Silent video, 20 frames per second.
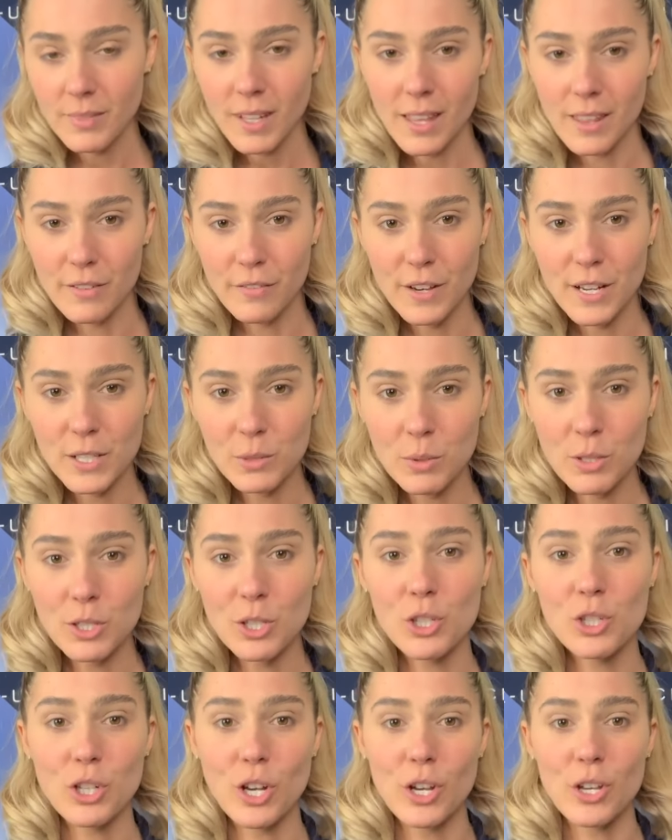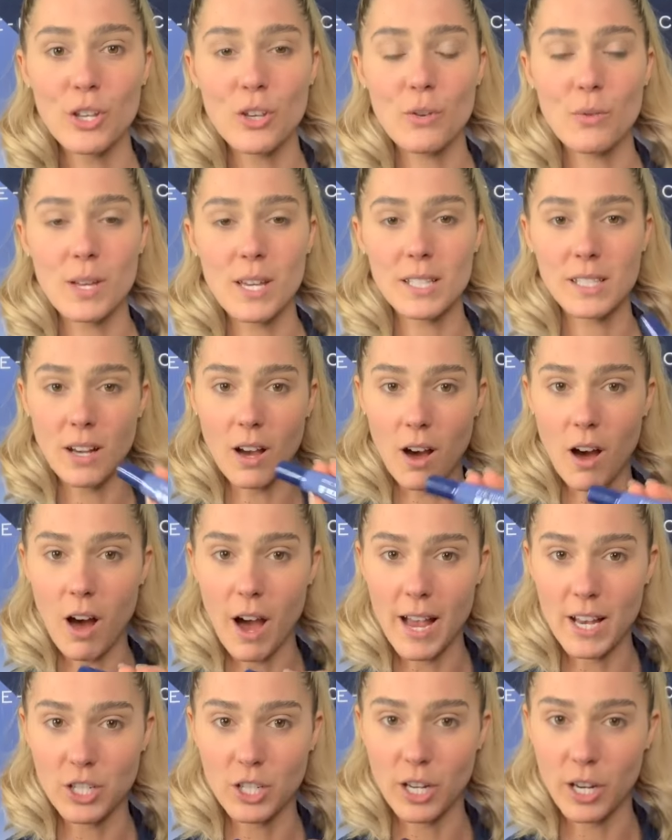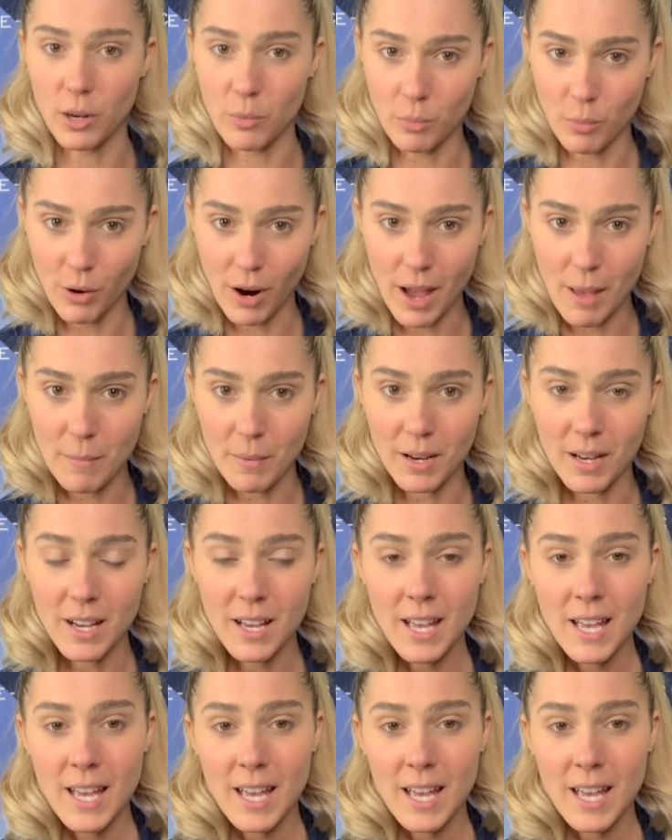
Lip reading: The first one to show you is our eyeshadow primer.